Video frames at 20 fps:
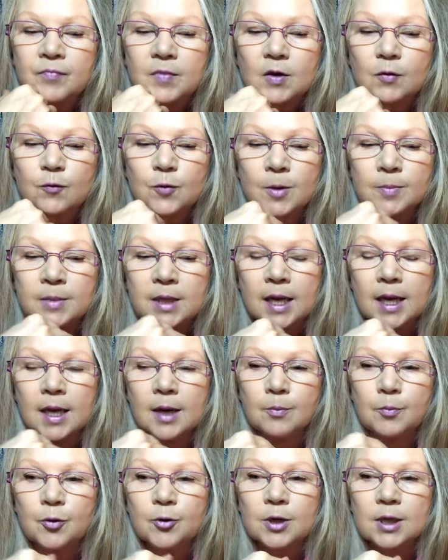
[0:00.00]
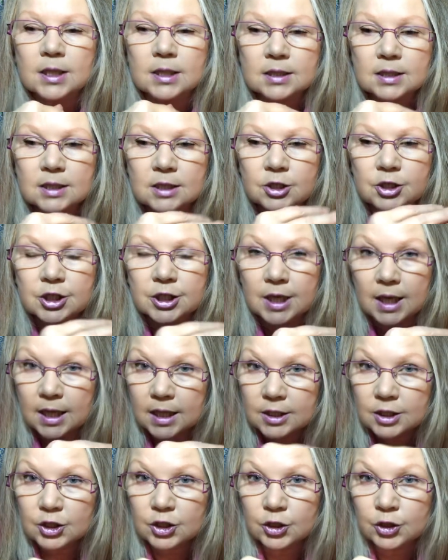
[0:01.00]
from the Empress and she
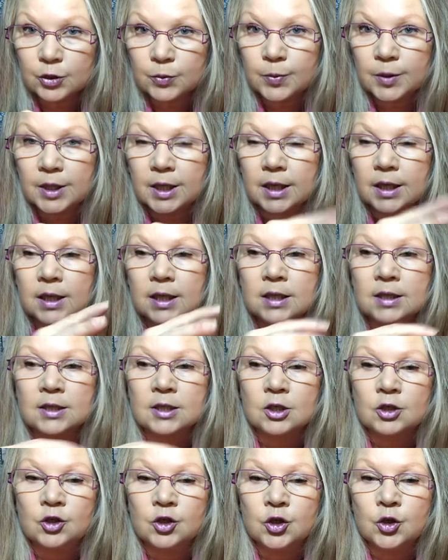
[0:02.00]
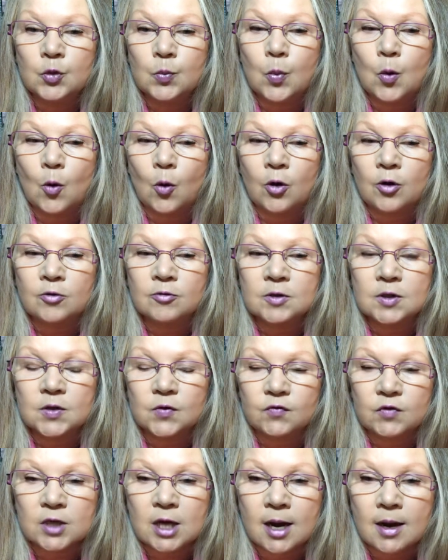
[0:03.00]
has new beginnings and new portals
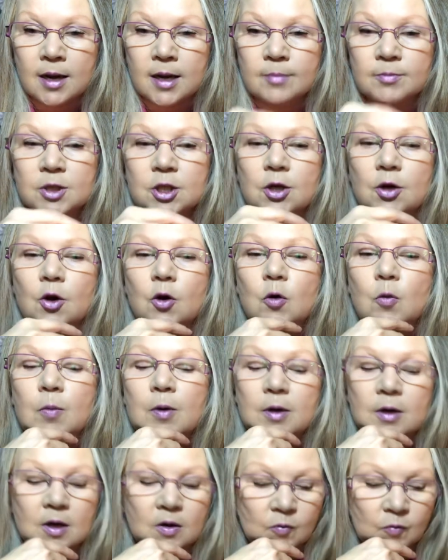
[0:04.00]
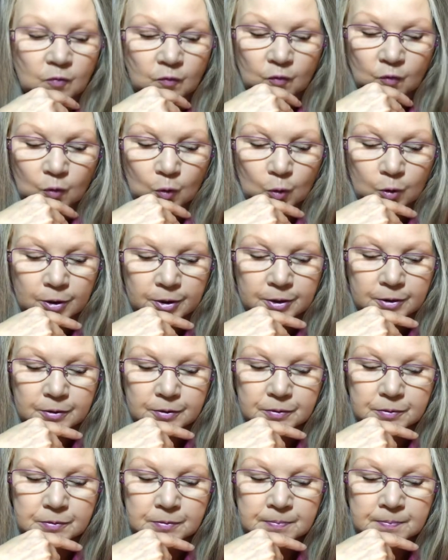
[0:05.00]
of time to open up for
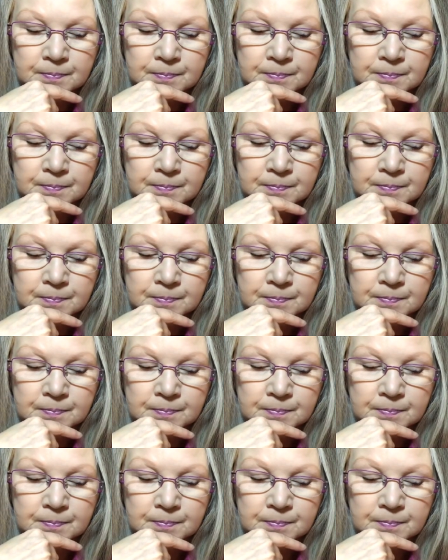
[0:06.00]
you.